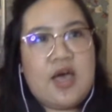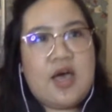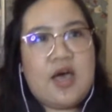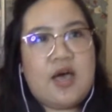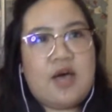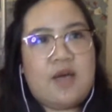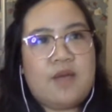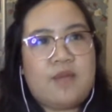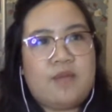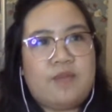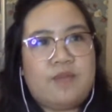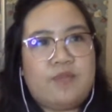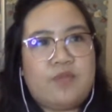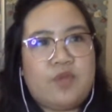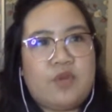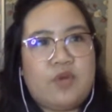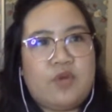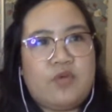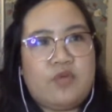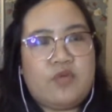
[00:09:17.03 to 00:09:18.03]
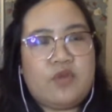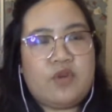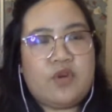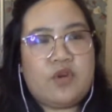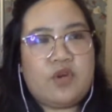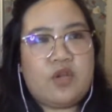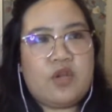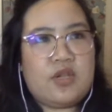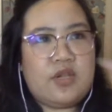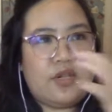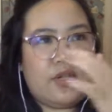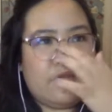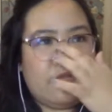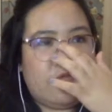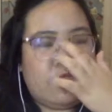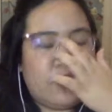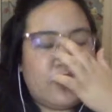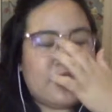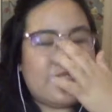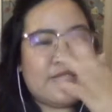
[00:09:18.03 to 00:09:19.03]

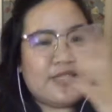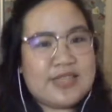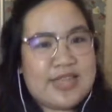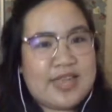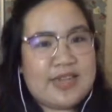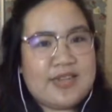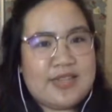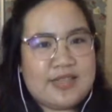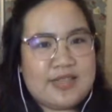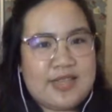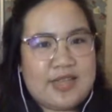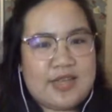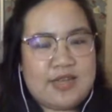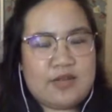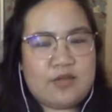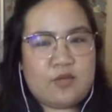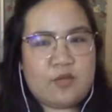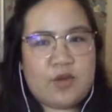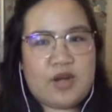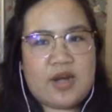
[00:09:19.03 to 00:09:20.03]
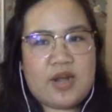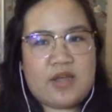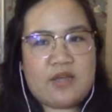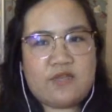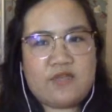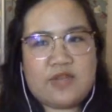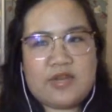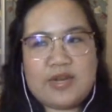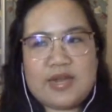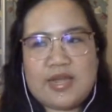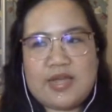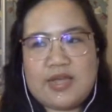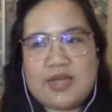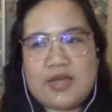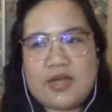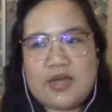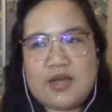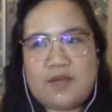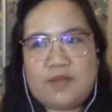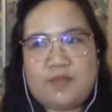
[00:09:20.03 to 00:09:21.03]
overall versus editing where I feel like
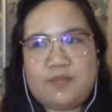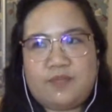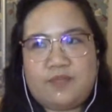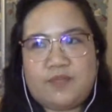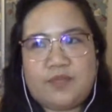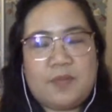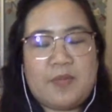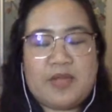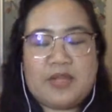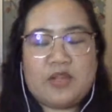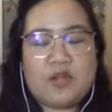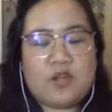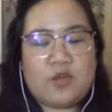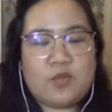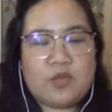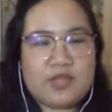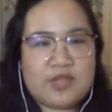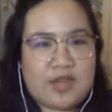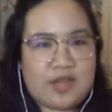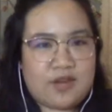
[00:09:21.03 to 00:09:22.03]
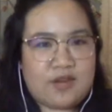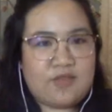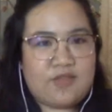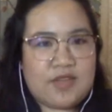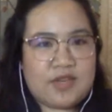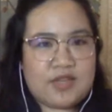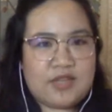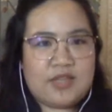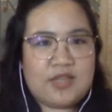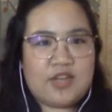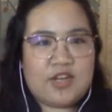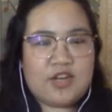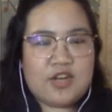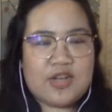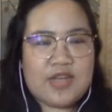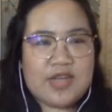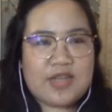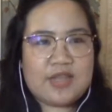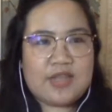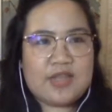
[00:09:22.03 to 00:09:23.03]
depending on what kind of editing you're
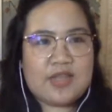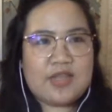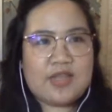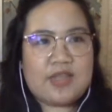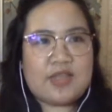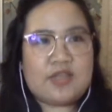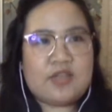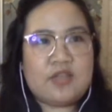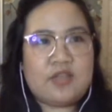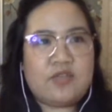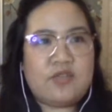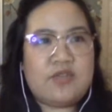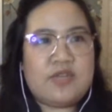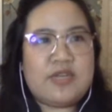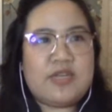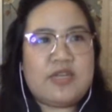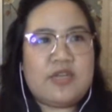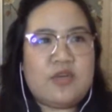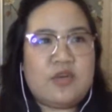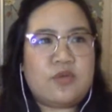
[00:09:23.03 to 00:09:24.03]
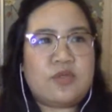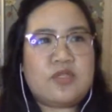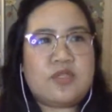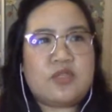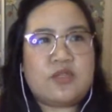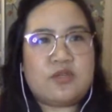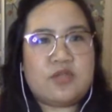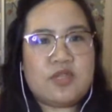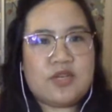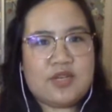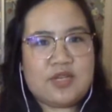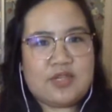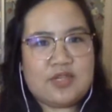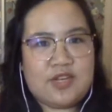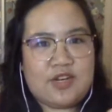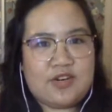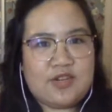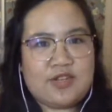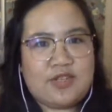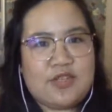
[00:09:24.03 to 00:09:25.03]
getting, it really goes into the
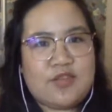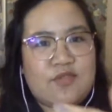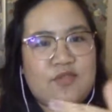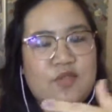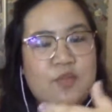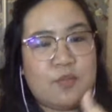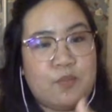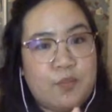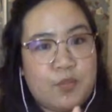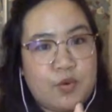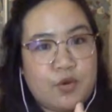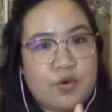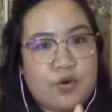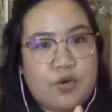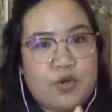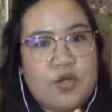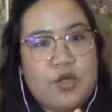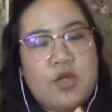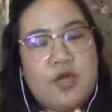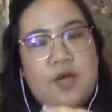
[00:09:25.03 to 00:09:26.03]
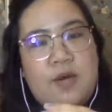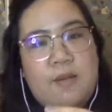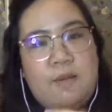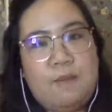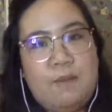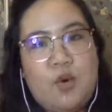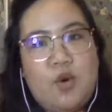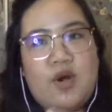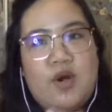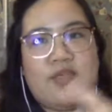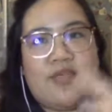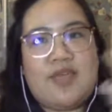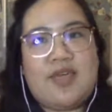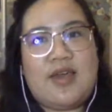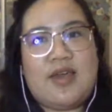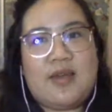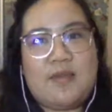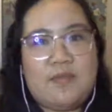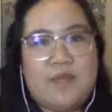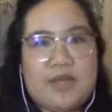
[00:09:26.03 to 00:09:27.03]
nitty-gritty of the book more
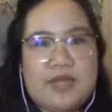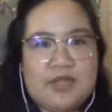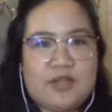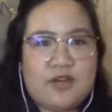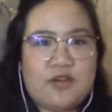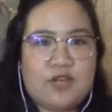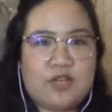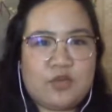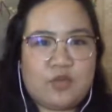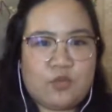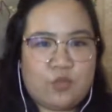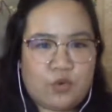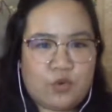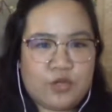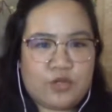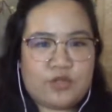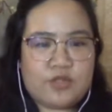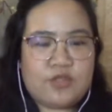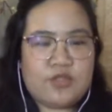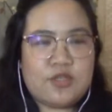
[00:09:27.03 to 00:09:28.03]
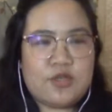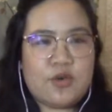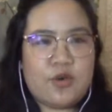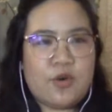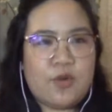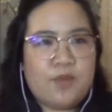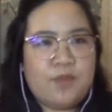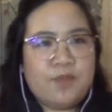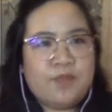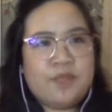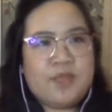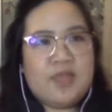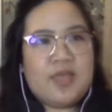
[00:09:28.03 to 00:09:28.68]
than a beta read would. So